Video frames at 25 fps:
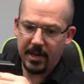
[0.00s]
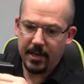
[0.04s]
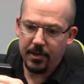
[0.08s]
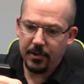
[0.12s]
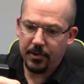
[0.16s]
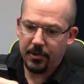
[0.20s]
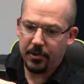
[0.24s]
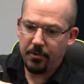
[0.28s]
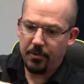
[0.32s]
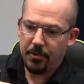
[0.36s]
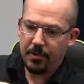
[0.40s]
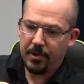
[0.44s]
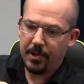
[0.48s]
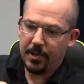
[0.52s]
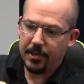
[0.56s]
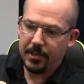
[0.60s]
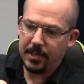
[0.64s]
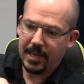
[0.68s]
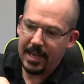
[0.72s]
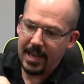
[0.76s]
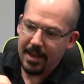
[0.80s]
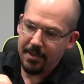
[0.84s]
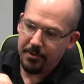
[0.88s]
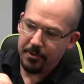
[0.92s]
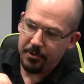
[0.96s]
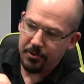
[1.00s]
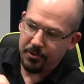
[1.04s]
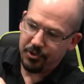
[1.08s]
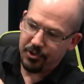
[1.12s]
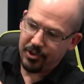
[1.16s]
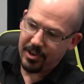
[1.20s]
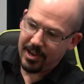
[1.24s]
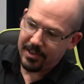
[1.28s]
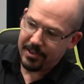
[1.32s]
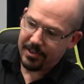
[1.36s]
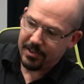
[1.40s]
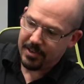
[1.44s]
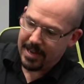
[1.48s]
gonna screw it all together
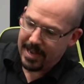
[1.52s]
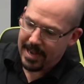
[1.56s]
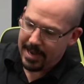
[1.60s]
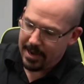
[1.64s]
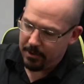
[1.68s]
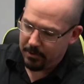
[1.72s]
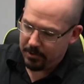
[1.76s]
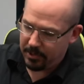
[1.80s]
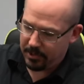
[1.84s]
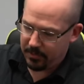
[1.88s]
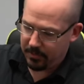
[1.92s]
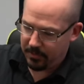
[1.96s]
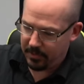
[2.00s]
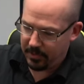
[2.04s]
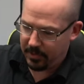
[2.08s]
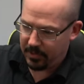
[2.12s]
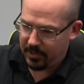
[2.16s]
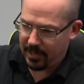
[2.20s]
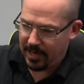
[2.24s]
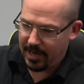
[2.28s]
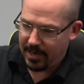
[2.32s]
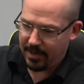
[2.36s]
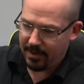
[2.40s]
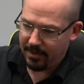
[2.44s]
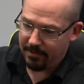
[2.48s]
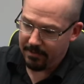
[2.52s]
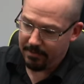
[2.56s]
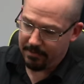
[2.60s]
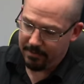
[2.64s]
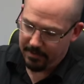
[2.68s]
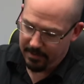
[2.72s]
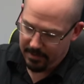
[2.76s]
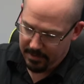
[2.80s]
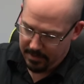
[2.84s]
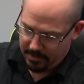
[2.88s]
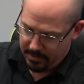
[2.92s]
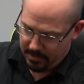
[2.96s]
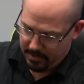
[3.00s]
just now, just for the sake of
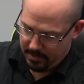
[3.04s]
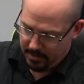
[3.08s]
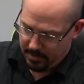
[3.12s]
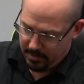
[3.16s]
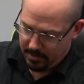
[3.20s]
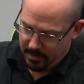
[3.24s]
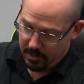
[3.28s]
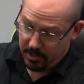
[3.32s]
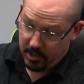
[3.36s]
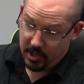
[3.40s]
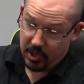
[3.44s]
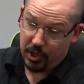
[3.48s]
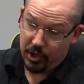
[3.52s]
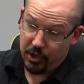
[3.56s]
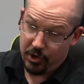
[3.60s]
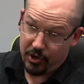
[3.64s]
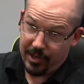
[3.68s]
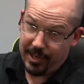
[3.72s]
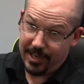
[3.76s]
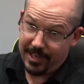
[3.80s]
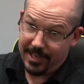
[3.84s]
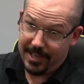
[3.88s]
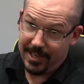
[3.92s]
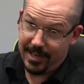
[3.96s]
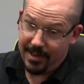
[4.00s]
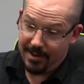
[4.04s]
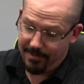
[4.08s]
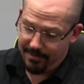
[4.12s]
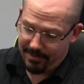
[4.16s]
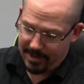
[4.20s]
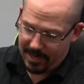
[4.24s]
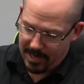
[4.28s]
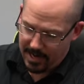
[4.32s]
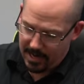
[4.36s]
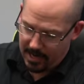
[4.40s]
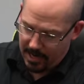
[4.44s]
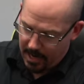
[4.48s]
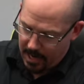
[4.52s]
good
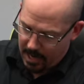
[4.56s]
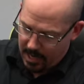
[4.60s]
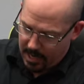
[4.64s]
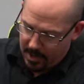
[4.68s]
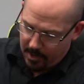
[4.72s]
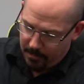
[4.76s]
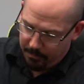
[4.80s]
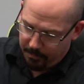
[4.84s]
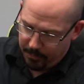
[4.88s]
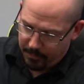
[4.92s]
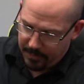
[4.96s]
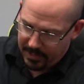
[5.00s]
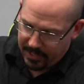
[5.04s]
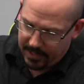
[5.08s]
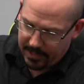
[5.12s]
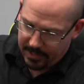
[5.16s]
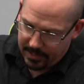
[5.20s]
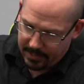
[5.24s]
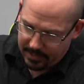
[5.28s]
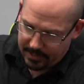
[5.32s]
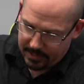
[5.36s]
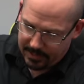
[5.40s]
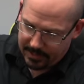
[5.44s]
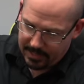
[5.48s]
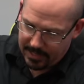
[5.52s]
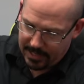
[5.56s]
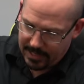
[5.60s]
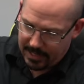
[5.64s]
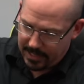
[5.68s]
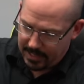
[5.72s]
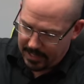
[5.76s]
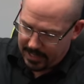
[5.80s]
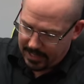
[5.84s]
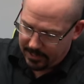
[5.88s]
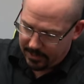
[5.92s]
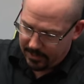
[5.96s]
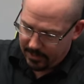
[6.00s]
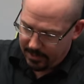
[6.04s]
TV, because uh,
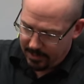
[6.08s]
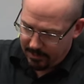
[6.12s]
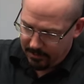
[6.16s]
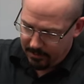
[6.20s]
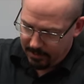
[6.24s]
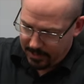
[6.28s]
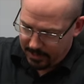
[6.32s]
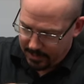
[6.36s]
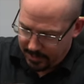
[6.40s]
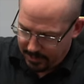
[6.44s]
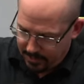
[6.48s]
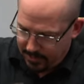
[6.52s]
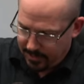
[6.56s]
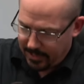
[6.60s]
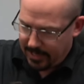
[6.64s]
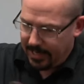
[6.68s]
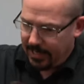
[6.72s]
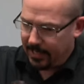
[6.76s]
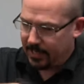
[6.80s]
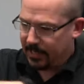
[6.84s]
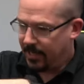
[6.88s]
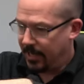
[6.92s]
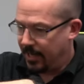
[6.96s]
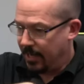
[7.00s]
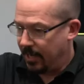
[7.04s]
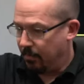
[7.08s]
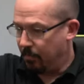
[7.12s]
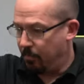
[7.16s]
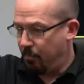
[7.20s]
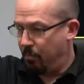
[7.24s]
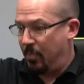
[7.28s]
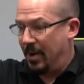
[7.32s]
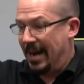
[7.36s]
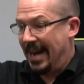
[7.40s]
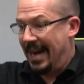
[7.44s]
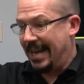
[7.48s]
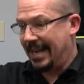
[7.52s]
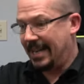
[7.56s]
that's not really all that exciting.
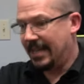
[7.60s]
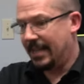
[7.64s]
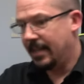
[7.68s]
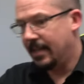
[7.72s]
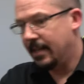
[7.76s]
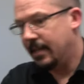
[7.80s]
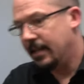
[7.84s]
But